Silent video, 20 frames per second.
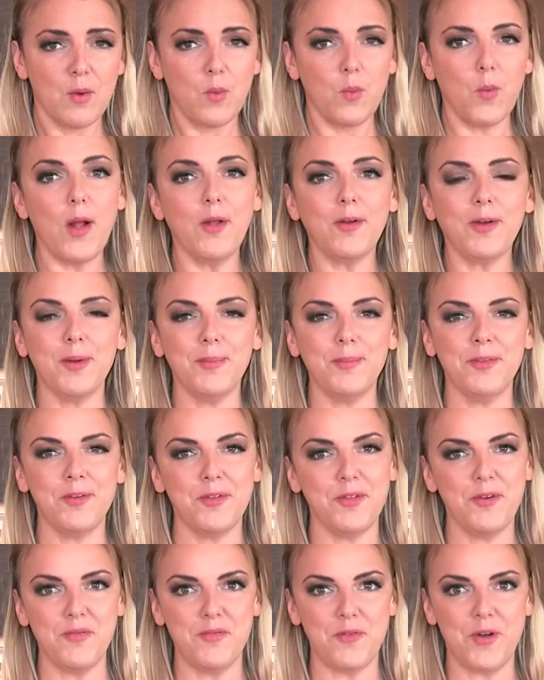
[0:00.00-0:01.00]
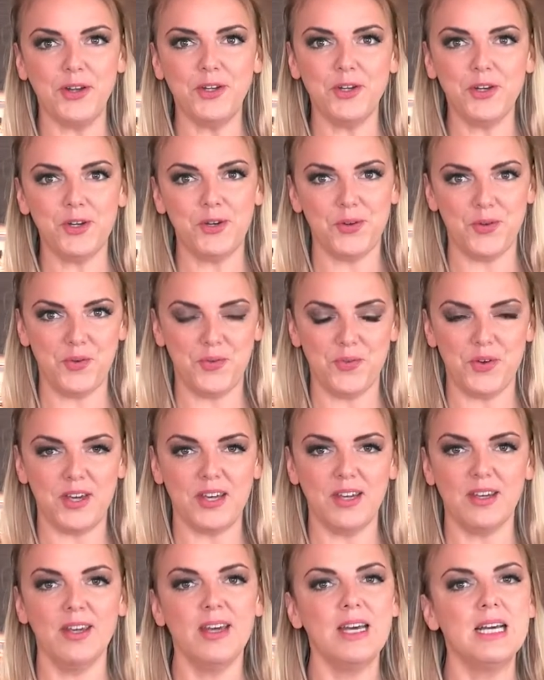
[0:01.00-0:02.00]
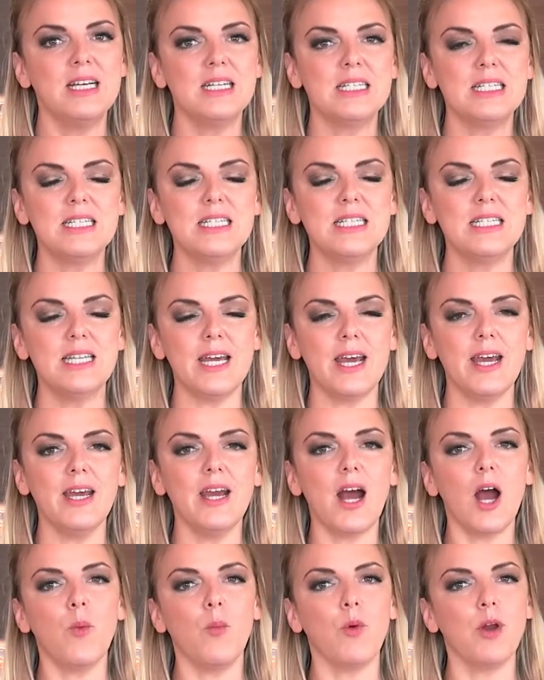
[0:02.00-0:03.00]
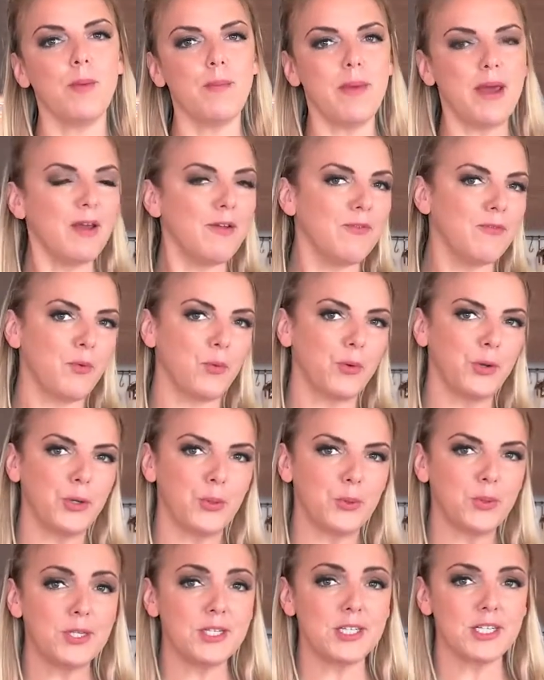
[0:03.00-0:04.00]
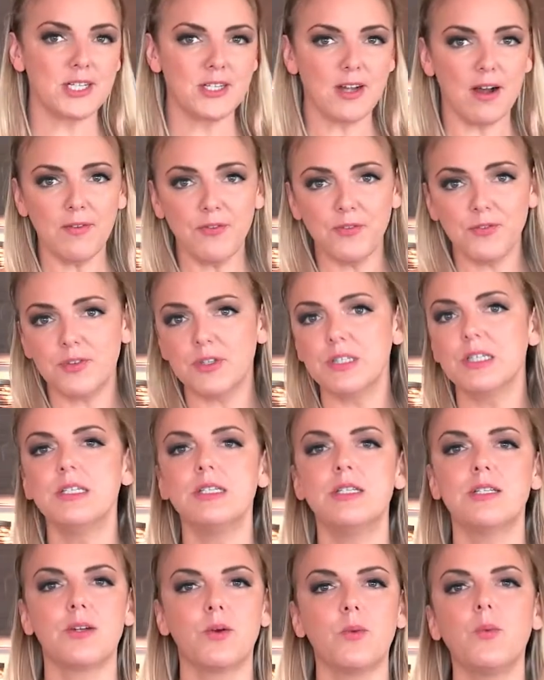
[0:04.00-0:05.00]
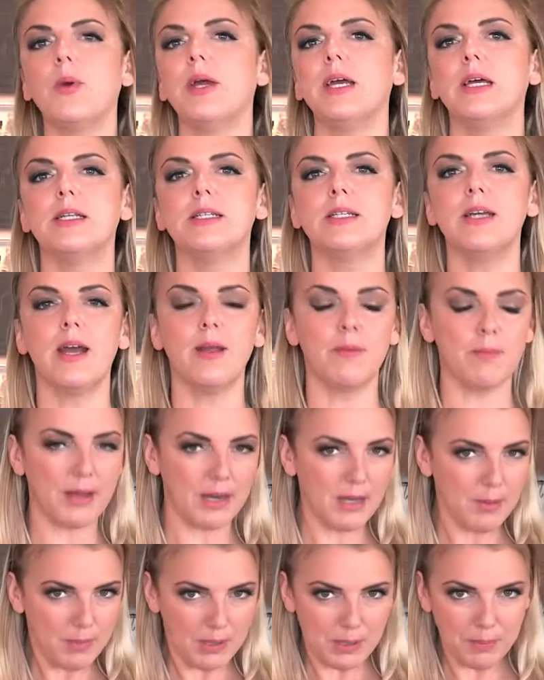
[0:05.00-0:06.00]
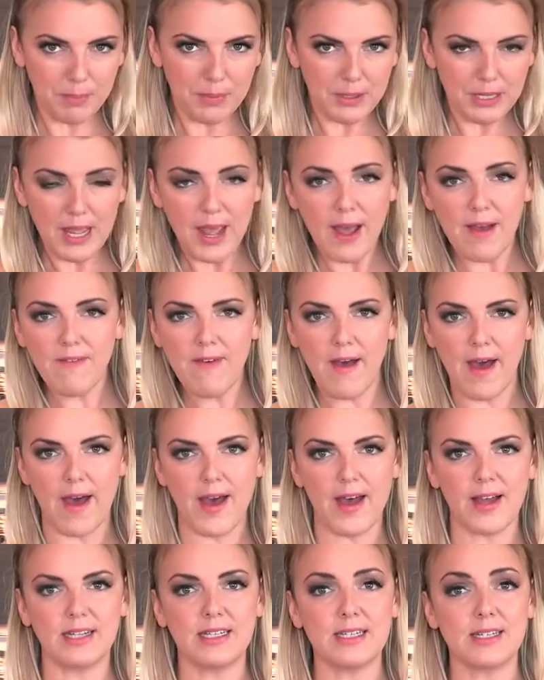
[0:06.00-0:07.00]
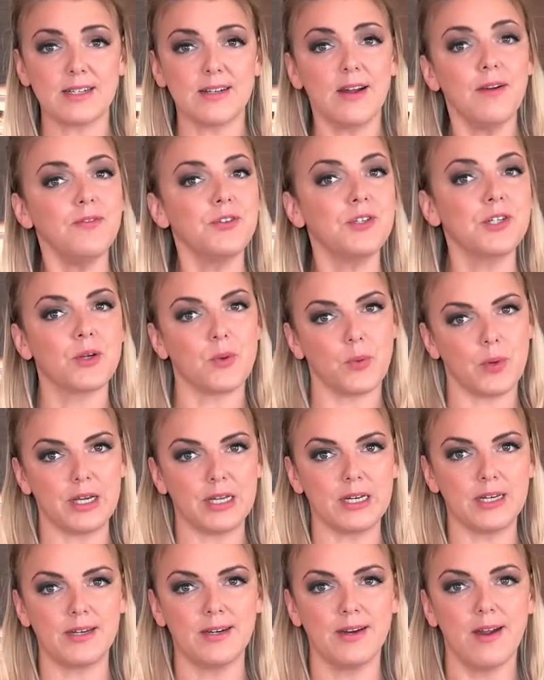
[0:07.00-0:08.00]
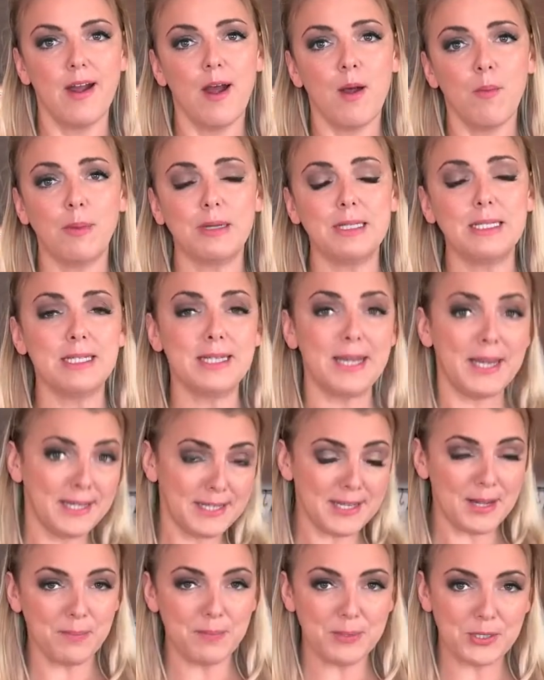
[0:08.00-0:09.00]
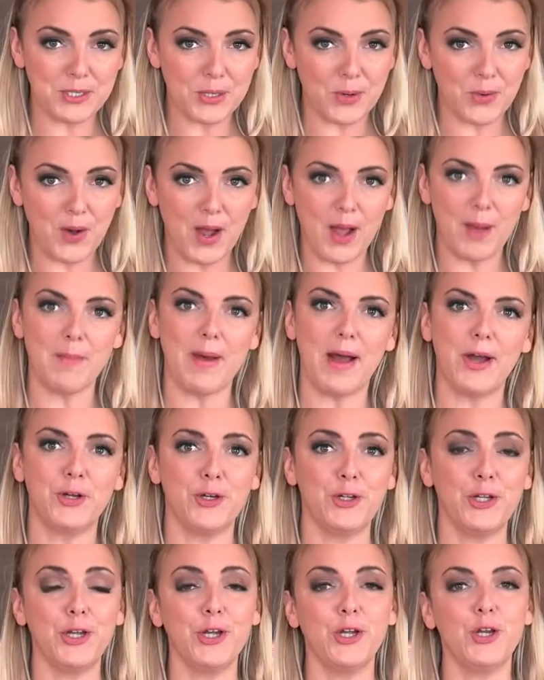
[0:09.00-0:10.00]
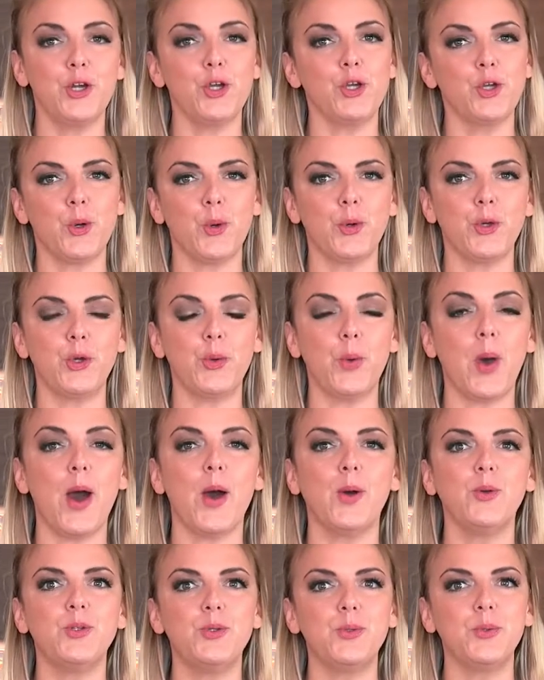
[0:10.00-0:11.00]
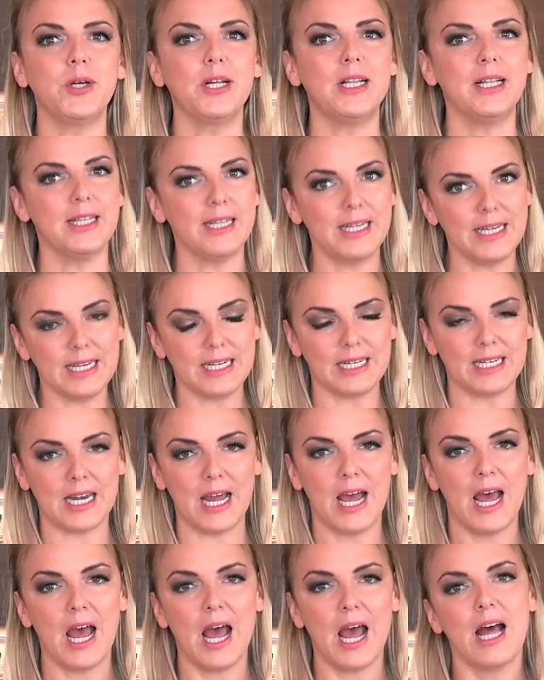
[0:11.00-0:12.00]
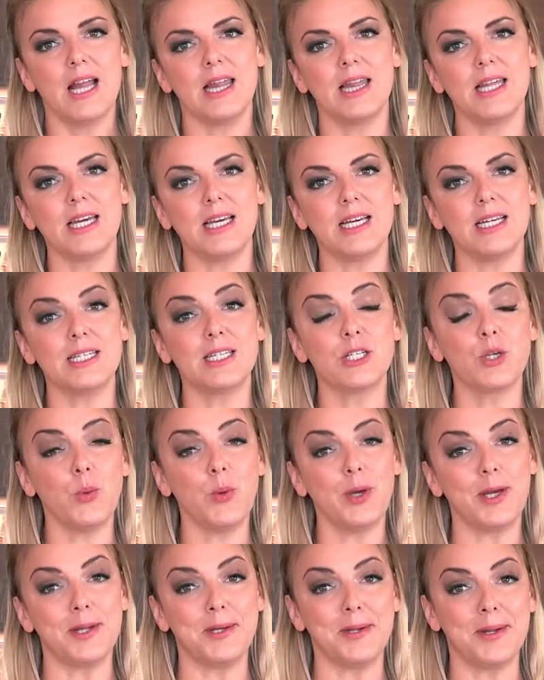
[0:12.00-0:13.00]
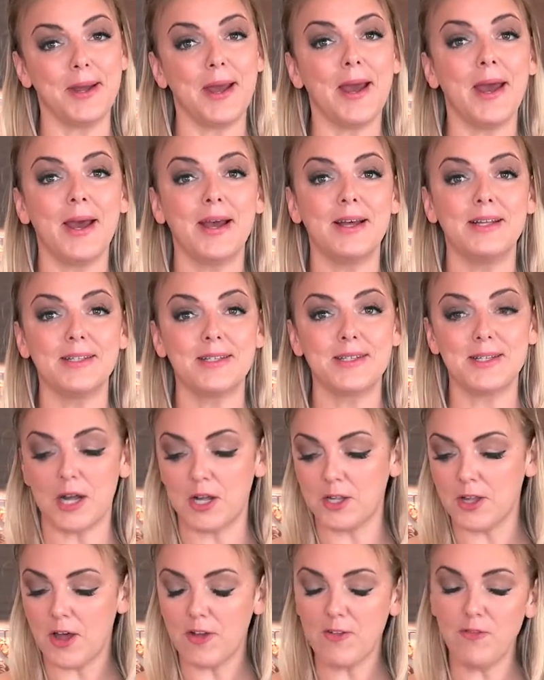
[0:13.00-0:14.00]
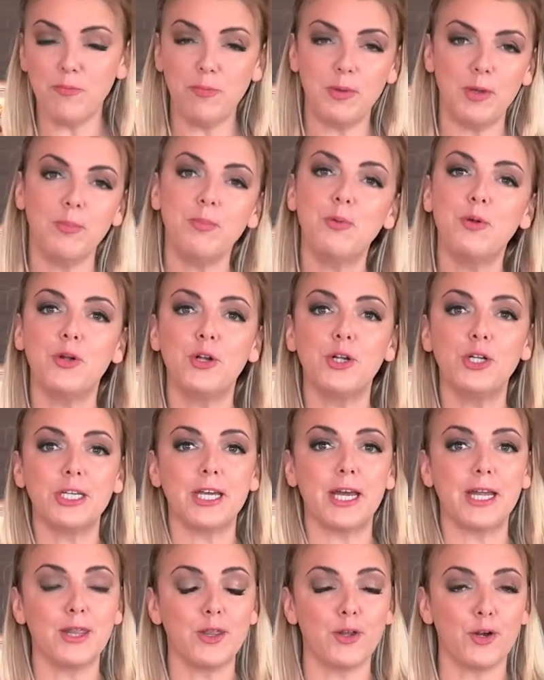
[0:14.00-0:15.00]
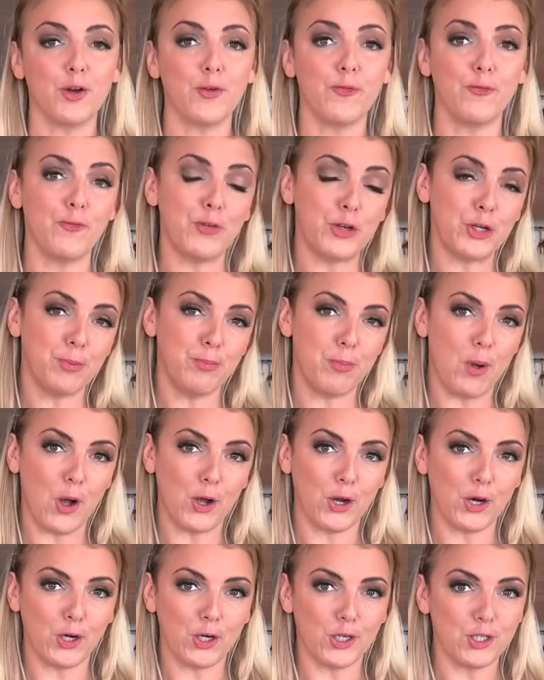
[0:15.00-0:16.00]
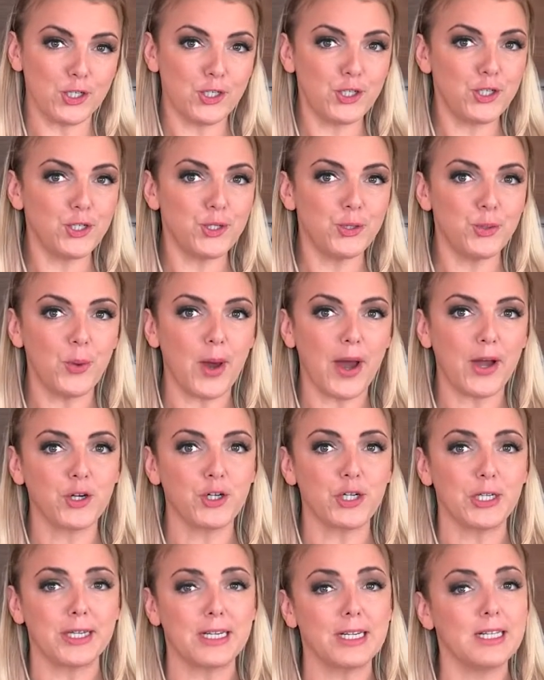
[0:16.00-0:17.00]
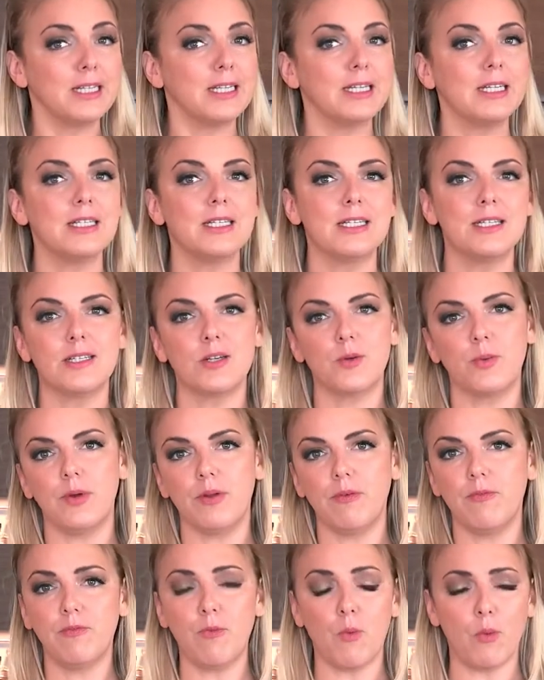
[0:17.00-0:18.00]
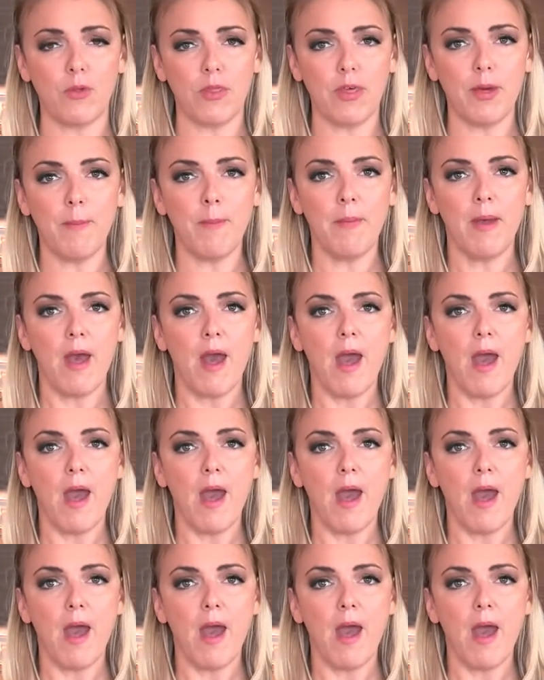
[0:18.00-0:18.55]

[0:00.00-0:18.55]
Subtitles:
Welcome to the French Newfy. Today I want to make for you stuffed squid, and many people have had stuffed squid, but today's episode I'm actually going to show you how to clean the squid. And a lot of people get their fishmongers to actually clean the squid for them,